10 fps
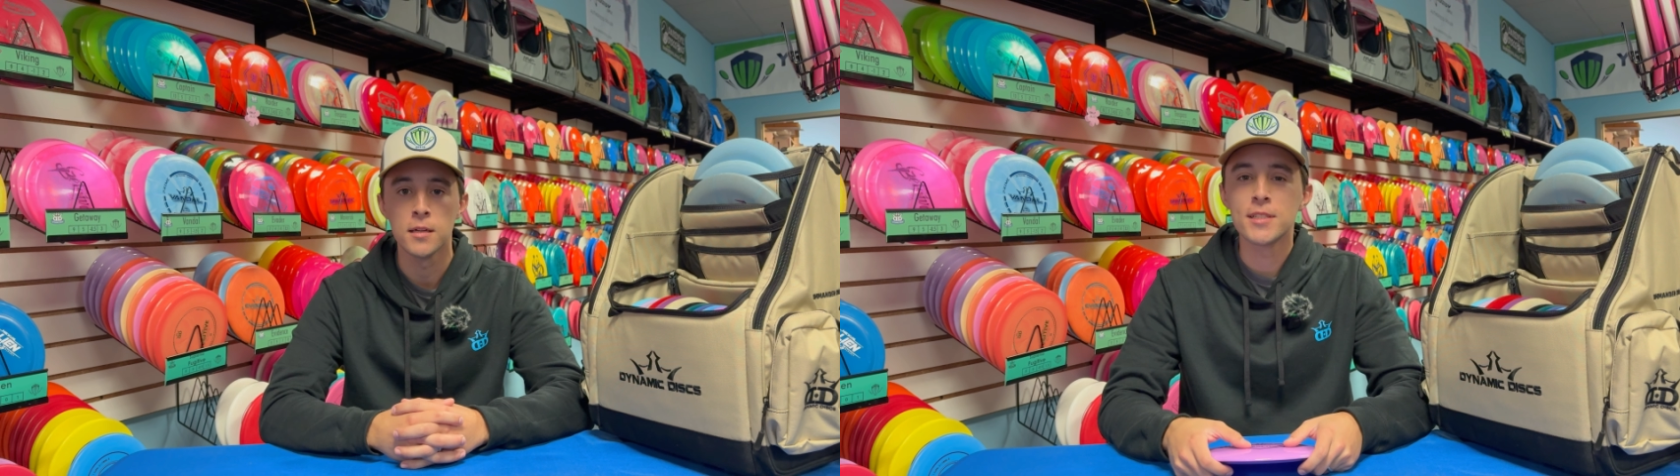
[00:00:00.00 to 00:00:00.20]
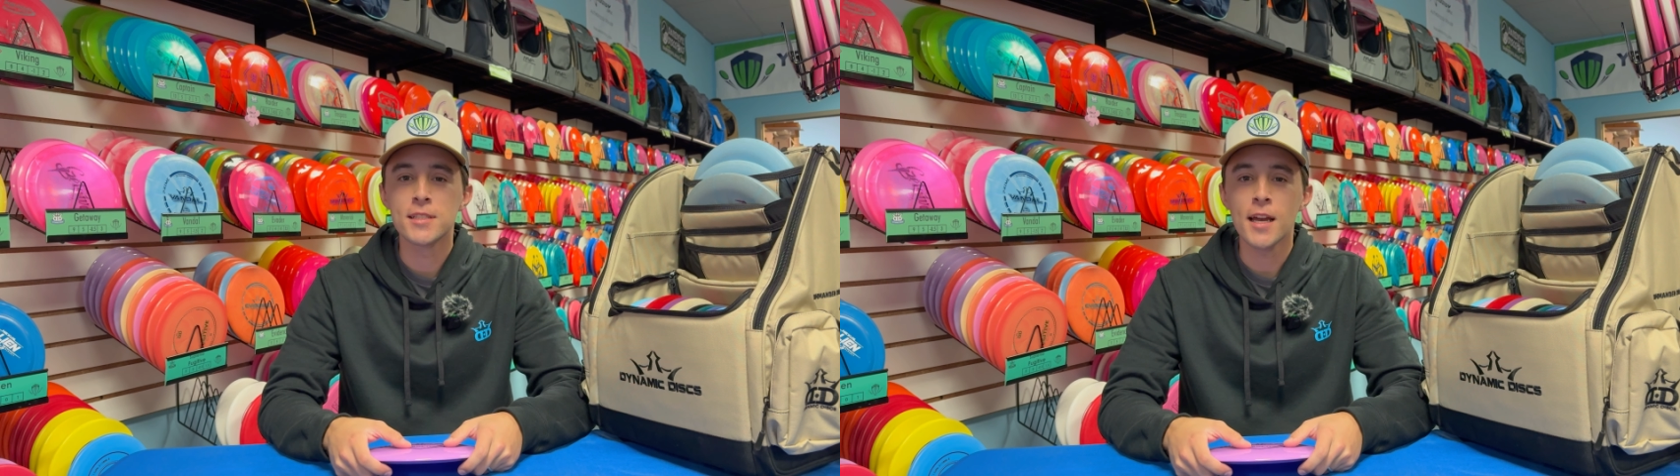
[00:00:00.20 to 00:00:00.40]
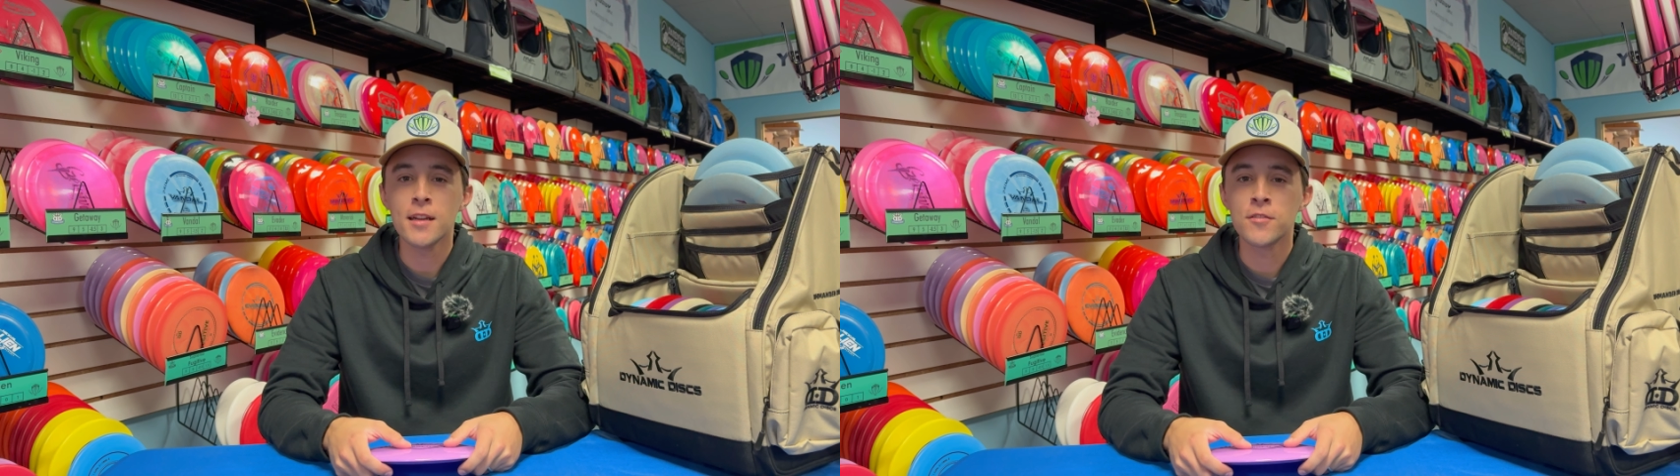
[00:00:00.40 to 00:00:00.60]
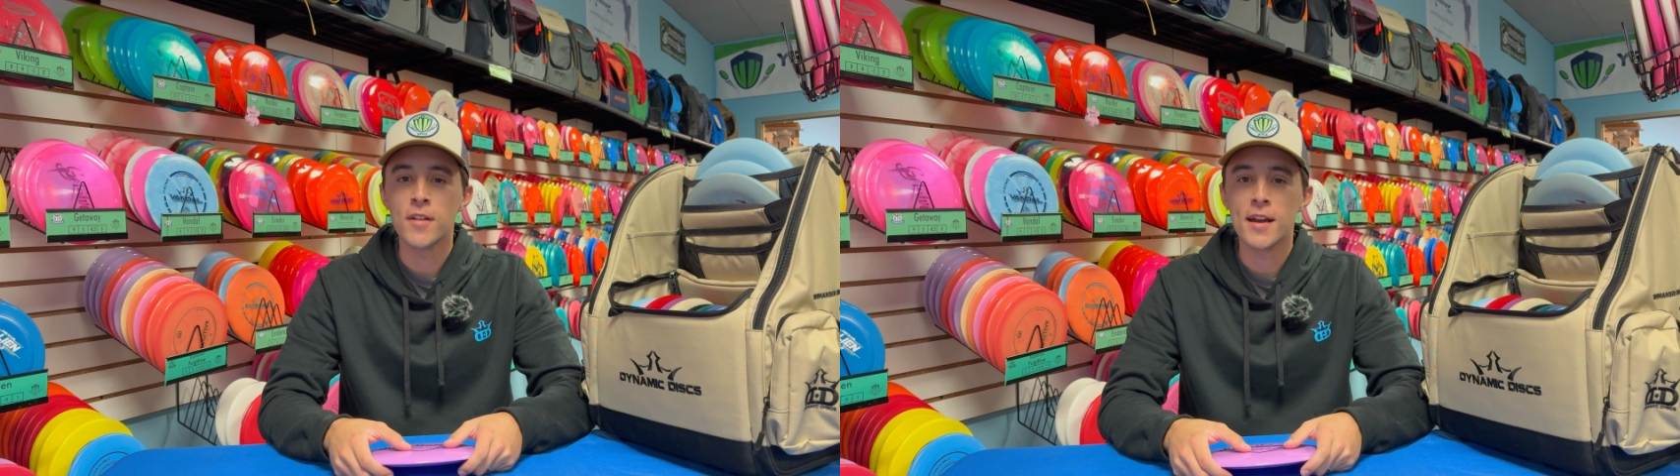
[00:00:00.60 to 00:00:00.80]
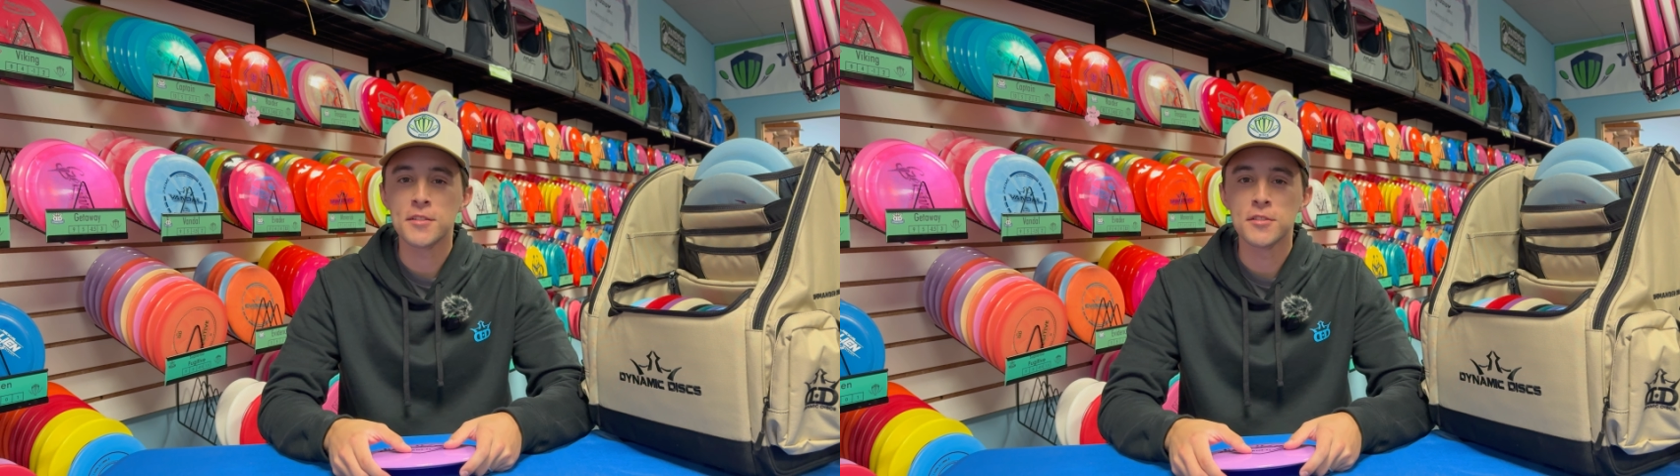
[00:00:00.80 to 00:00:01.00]
The deciding
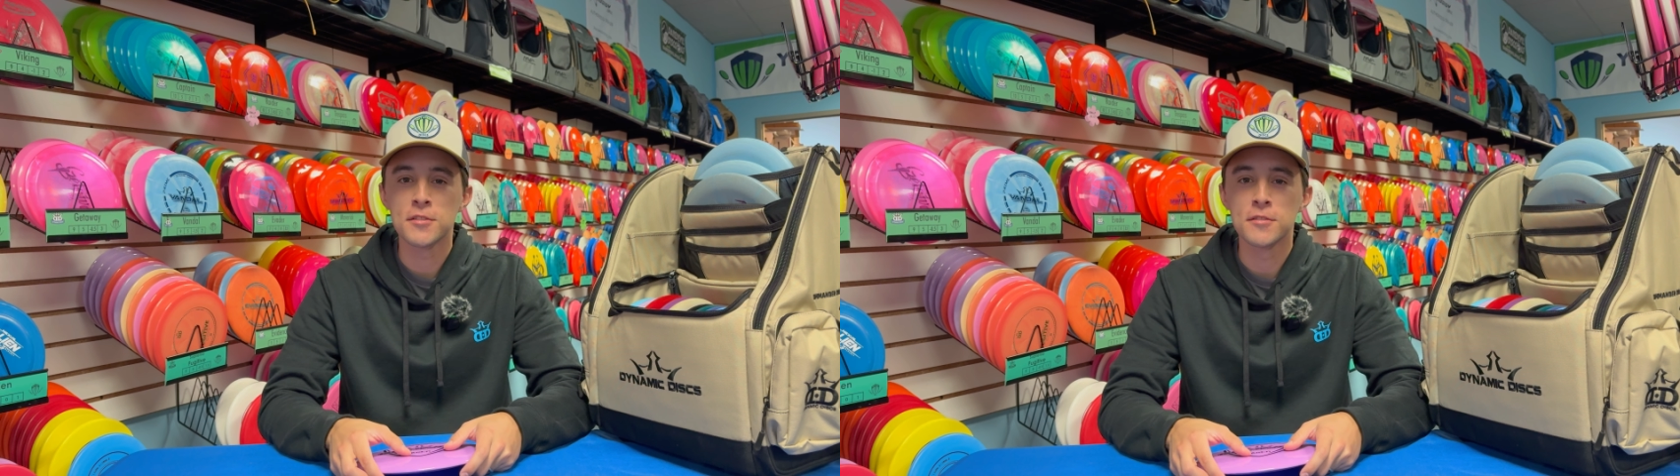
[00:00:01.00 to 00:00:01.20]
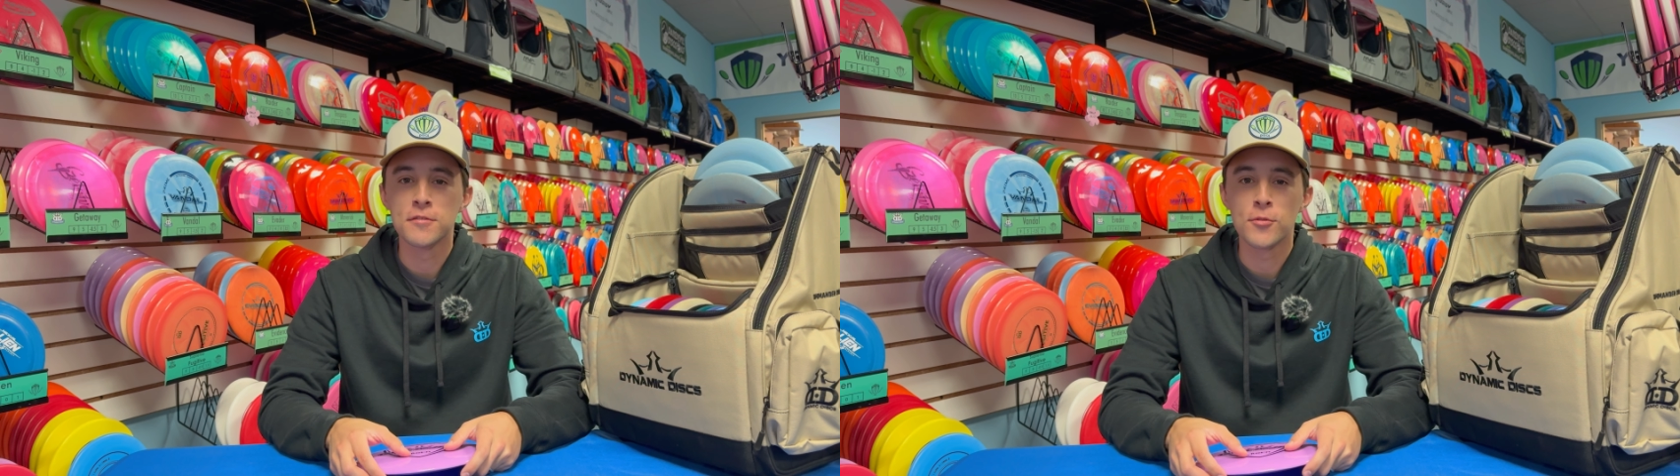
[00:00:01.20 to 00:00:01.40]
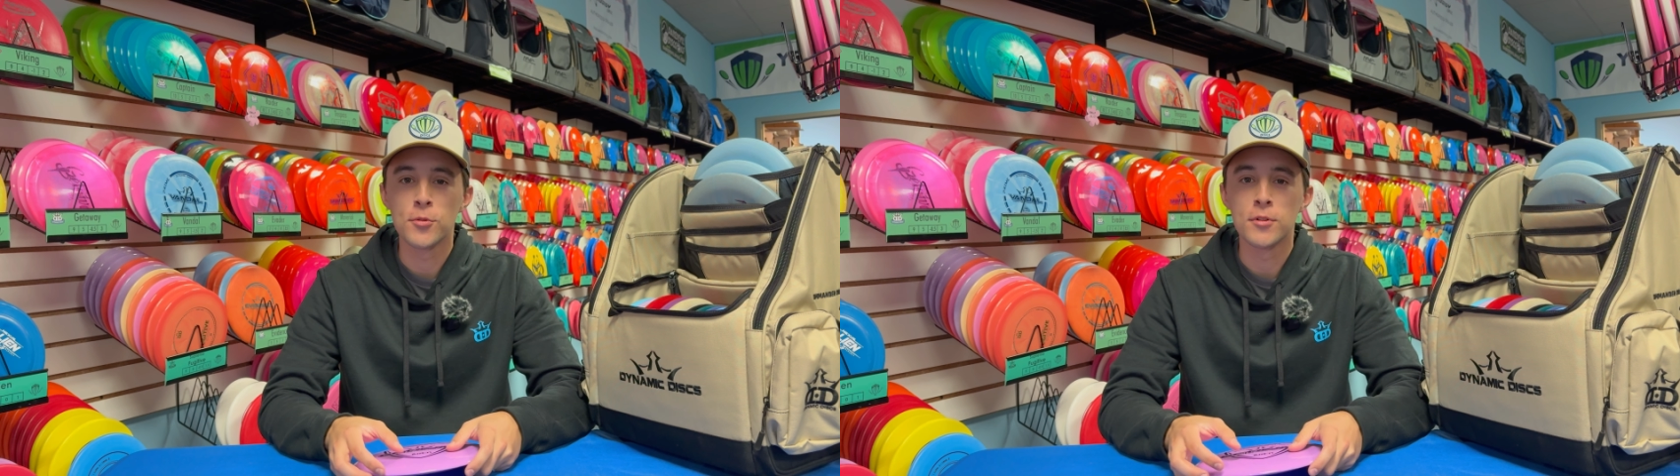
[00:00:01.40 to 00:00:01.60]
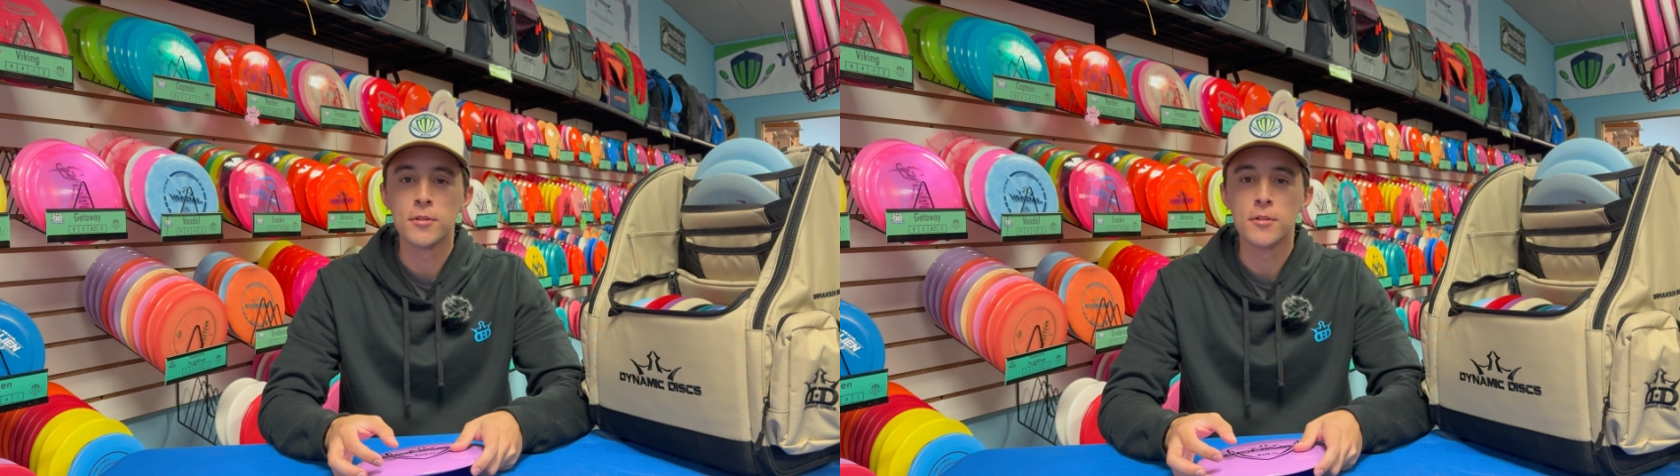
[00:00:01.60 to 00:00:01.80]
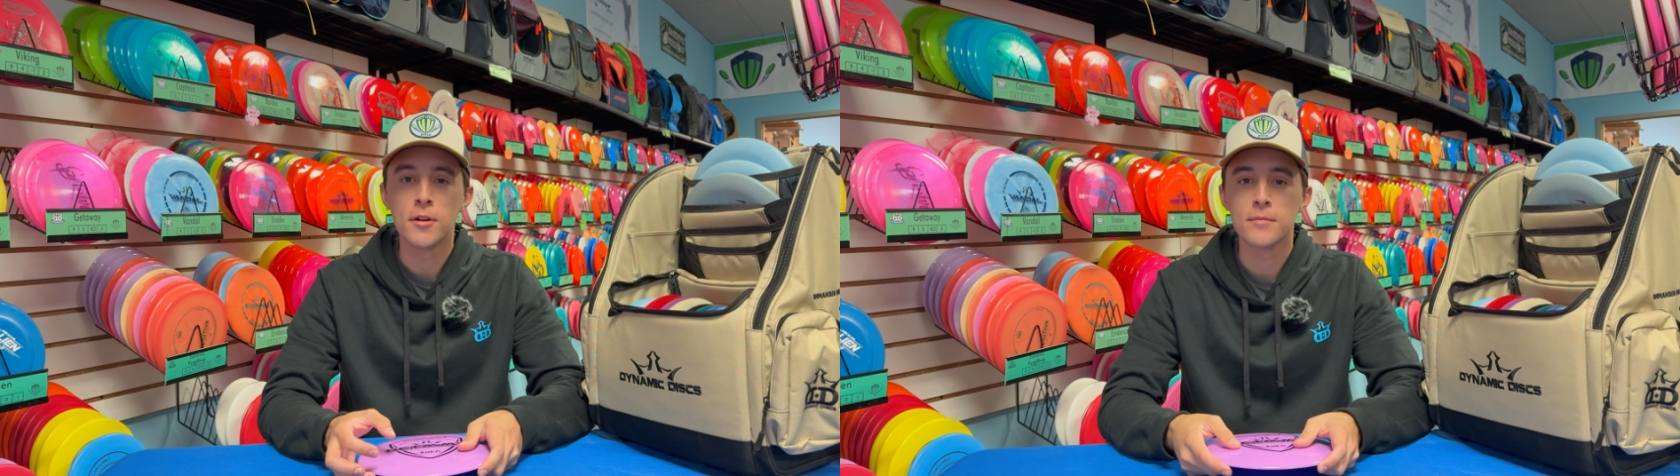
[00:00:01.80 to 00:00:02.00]
factor for